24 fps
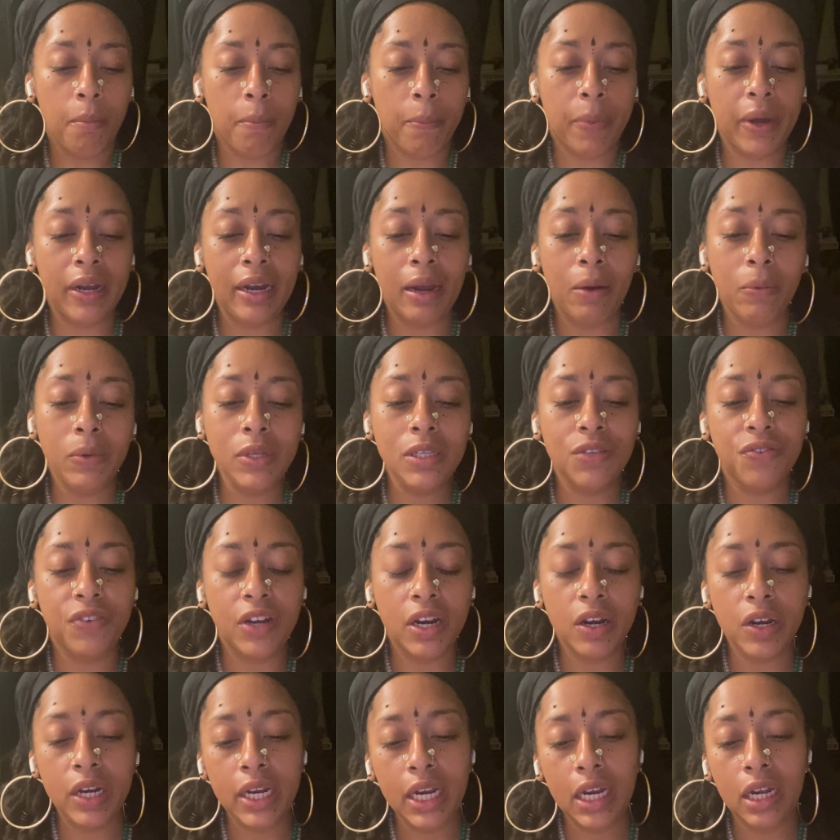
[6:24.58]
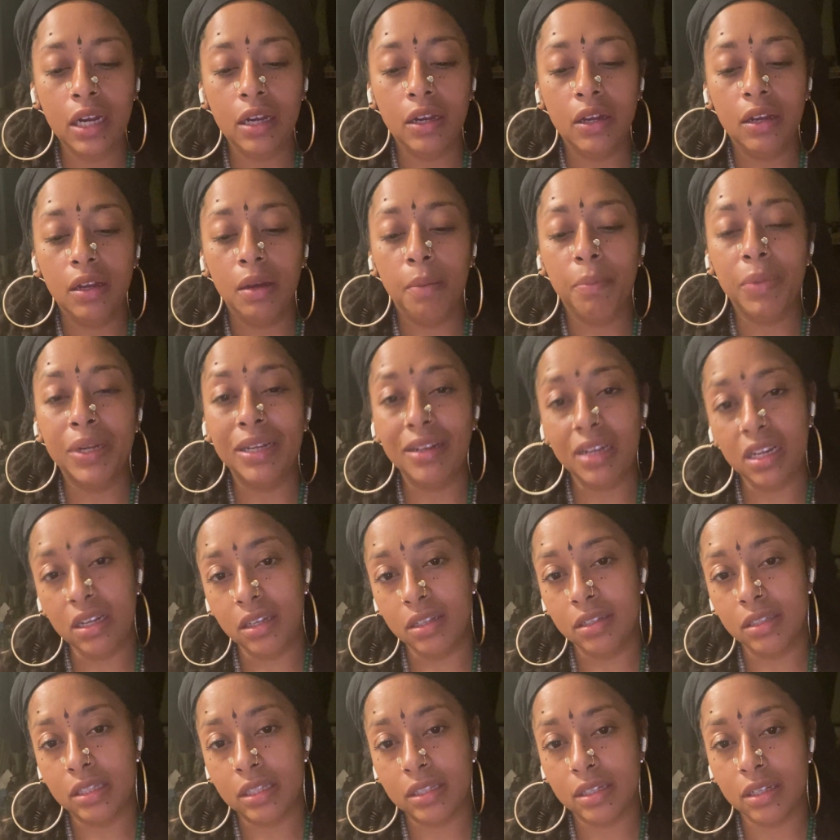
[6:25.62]
But I was very
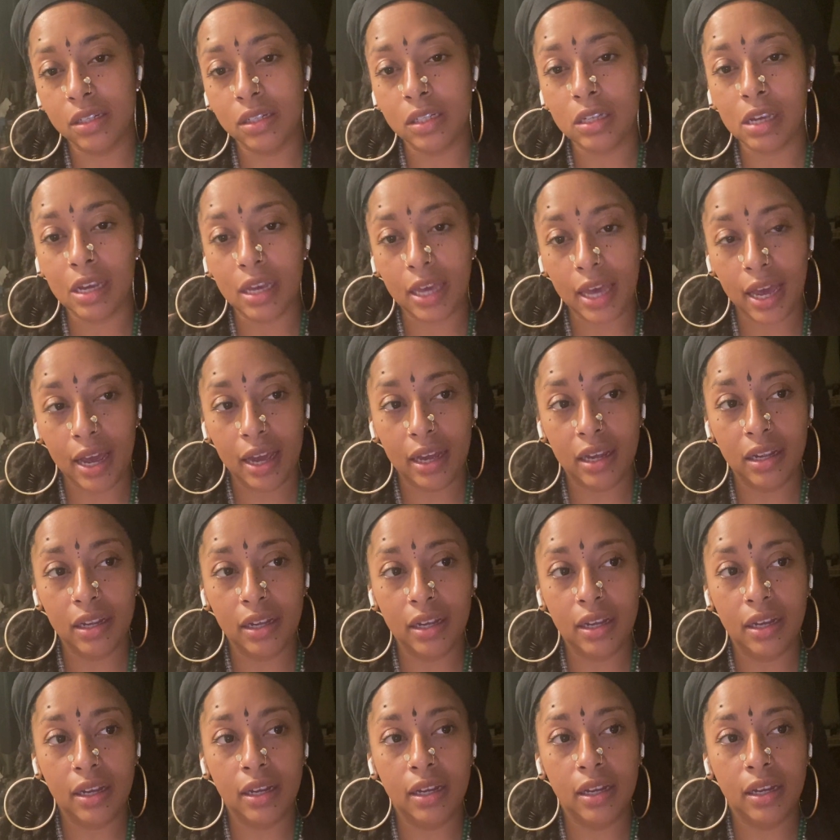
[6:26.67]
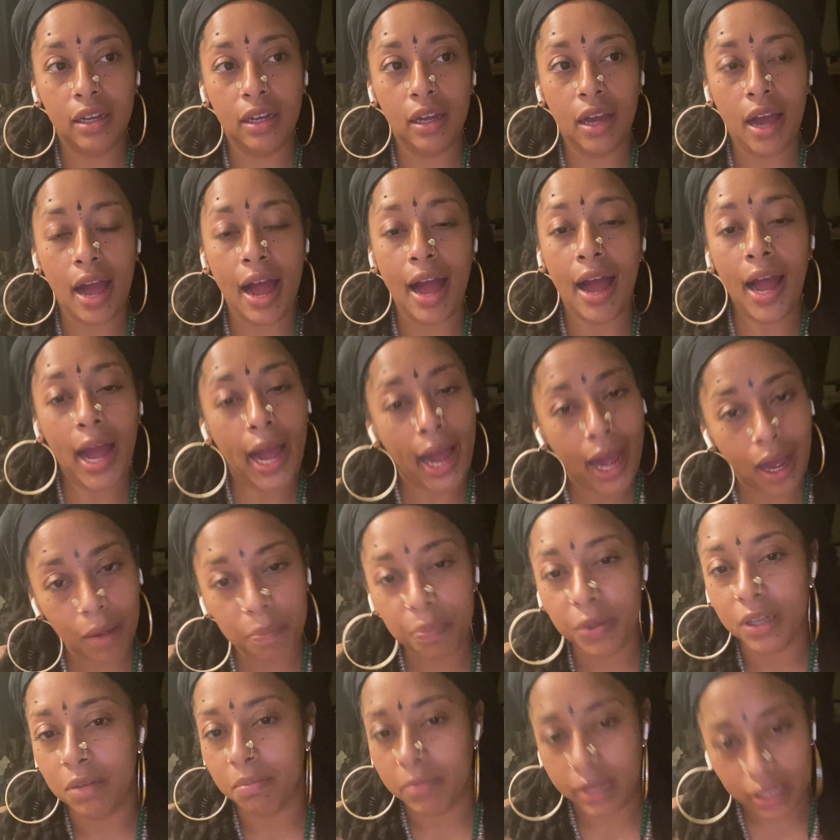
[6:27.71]
pleased to get a
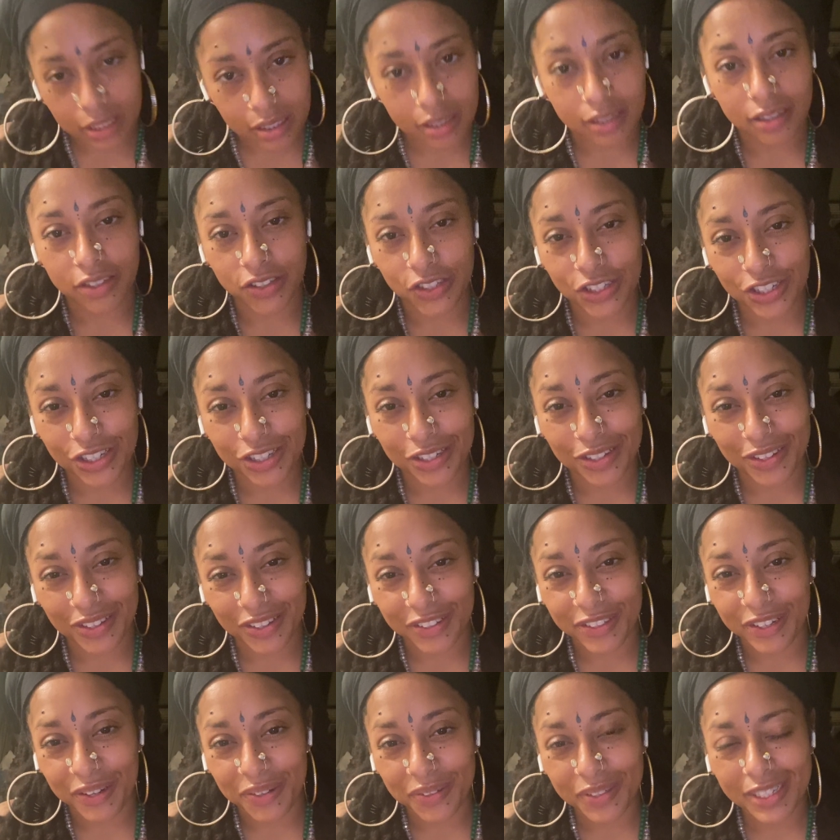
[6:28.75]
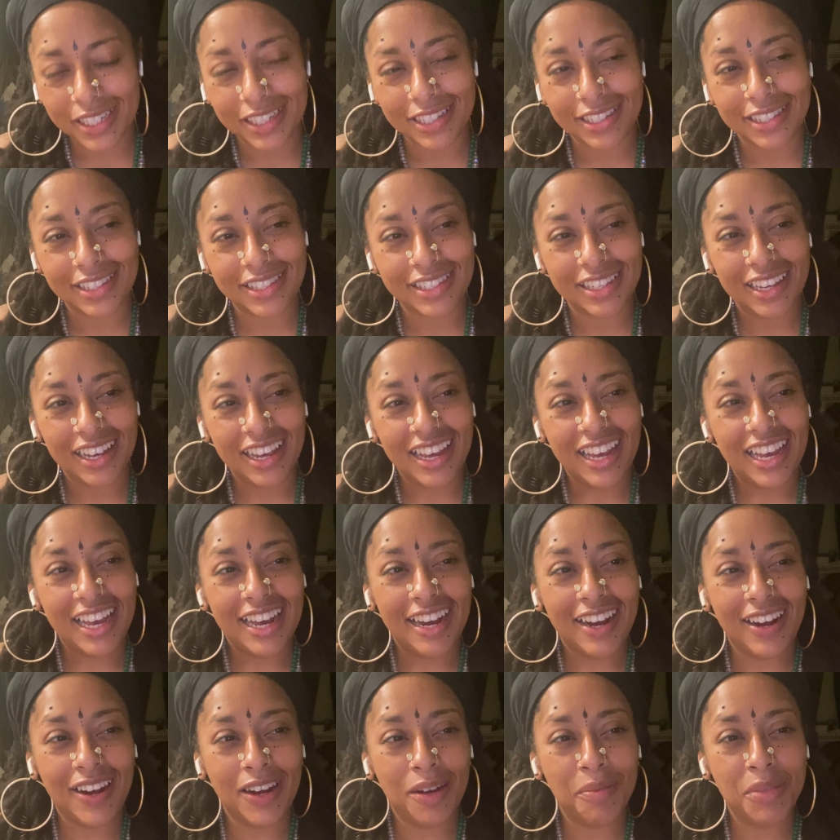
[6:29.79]
happy message, you know, because
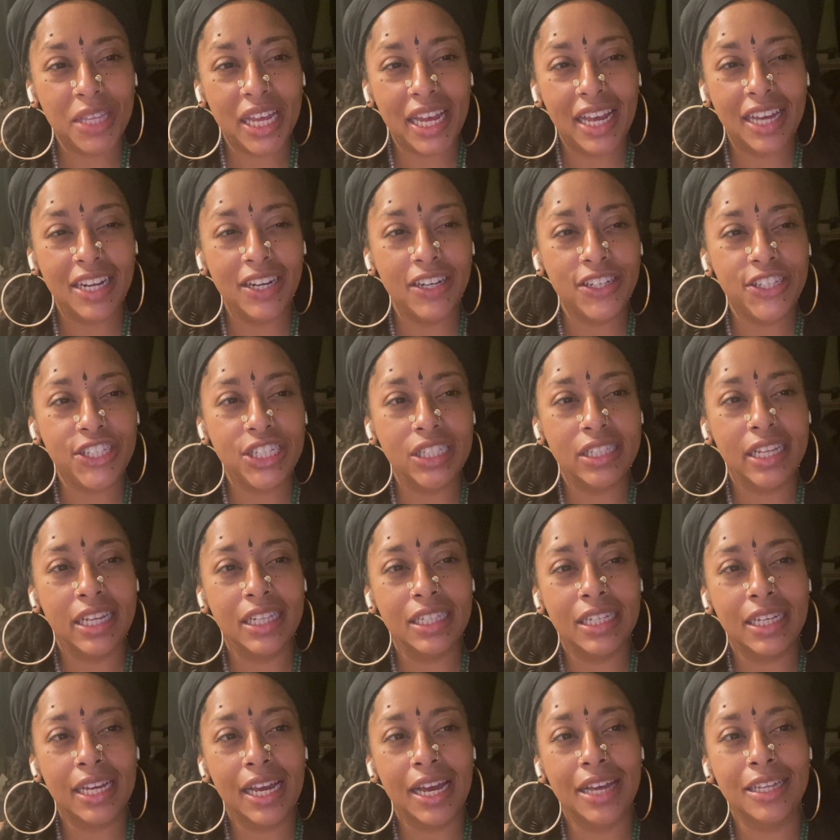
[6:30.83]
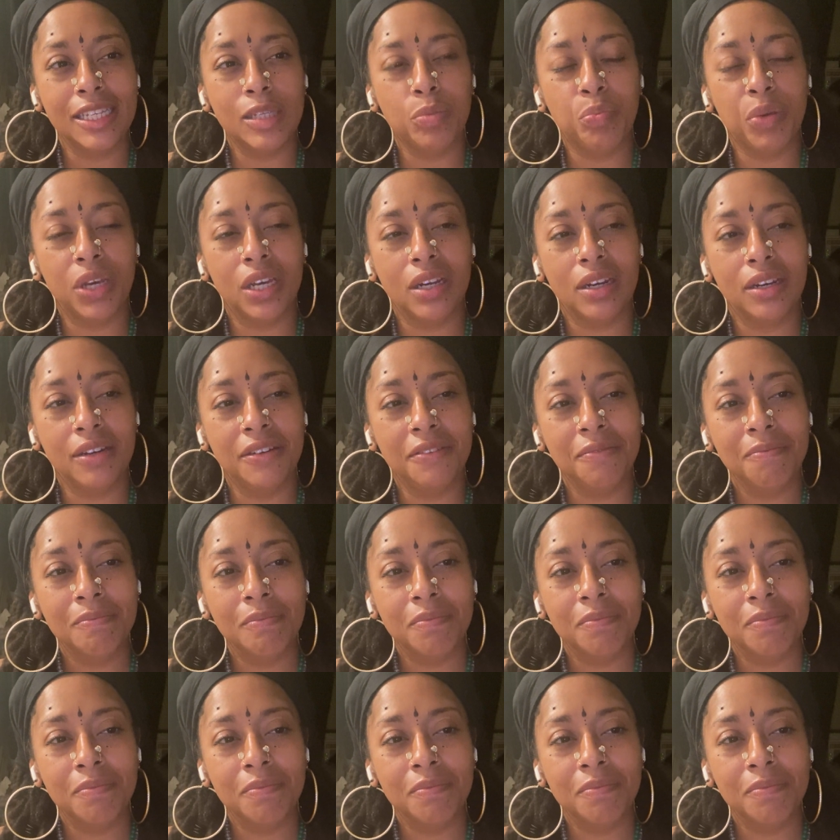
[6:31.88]
the energy lately has been,